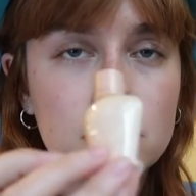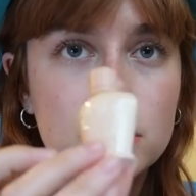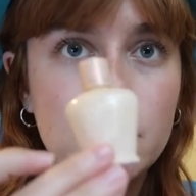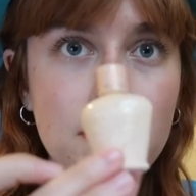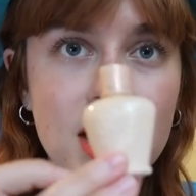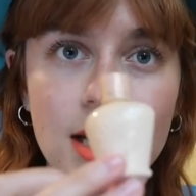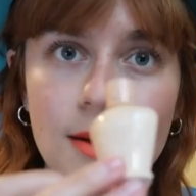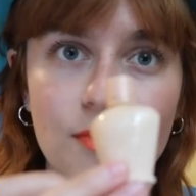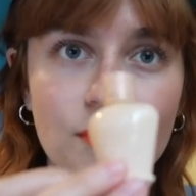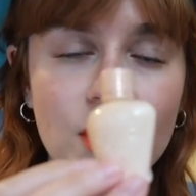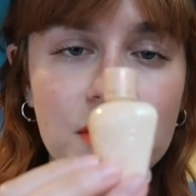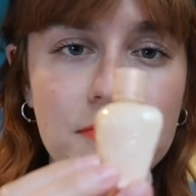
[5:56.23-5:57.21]
Some
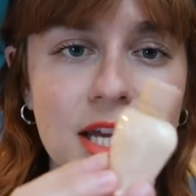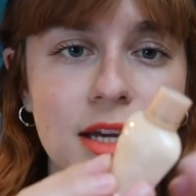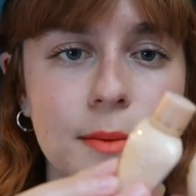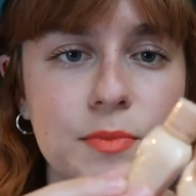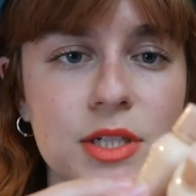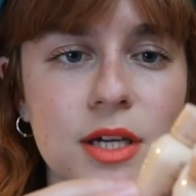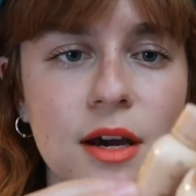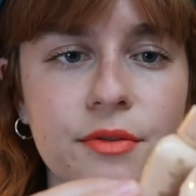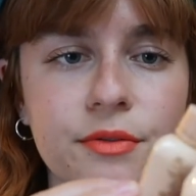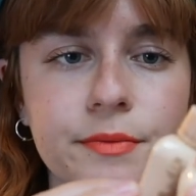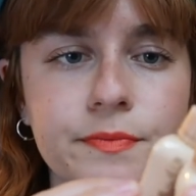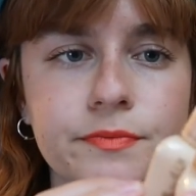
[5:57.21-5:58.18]
makeup, fun makeup
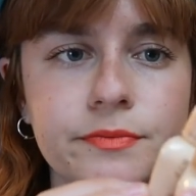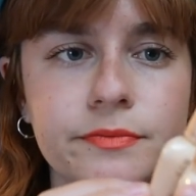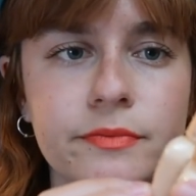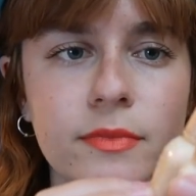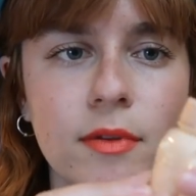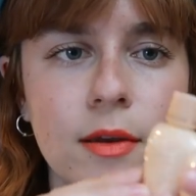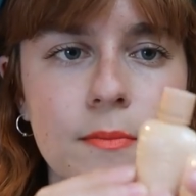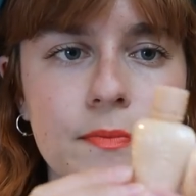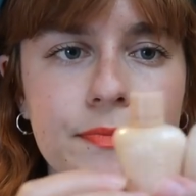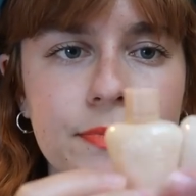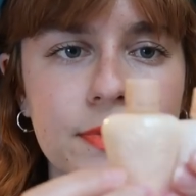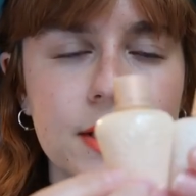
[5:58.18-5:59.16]
stuff.
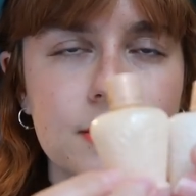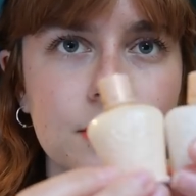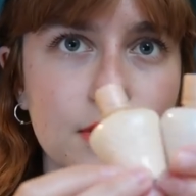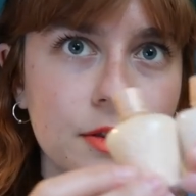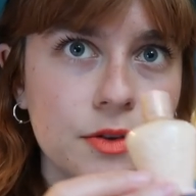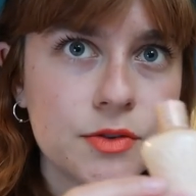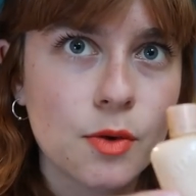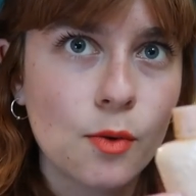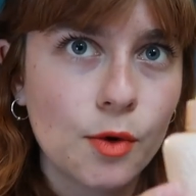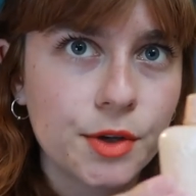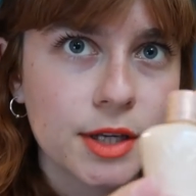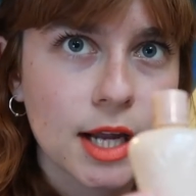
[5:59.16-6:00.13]
These look like those old